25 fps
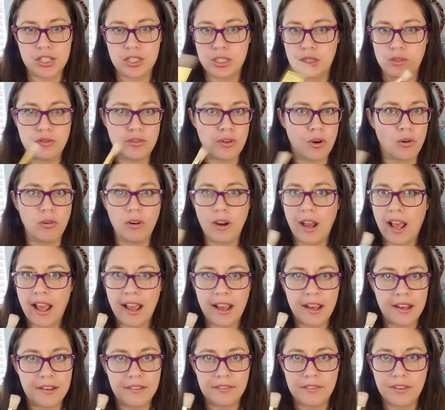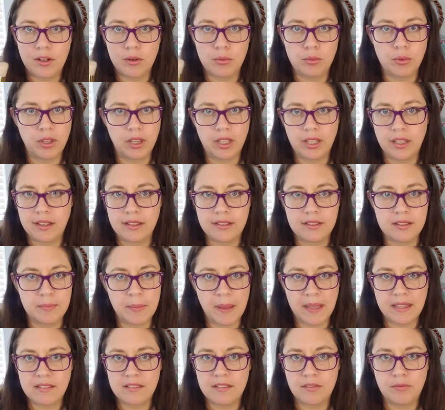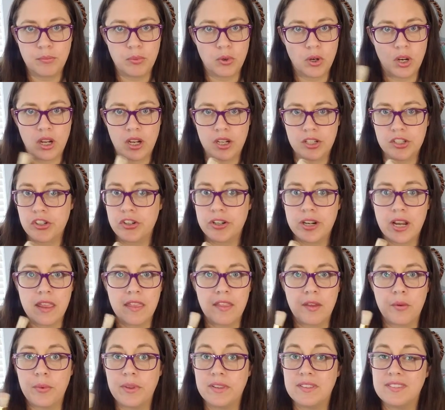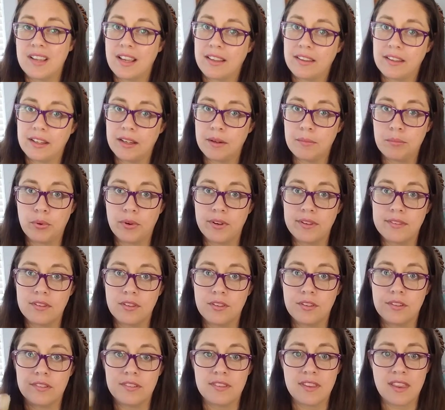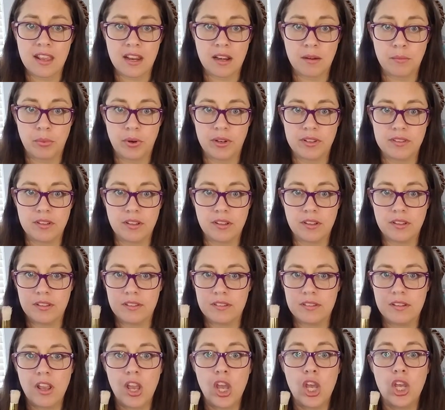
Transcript: So don't have a really expensive brush or anything with delicate bristles, thin bristles.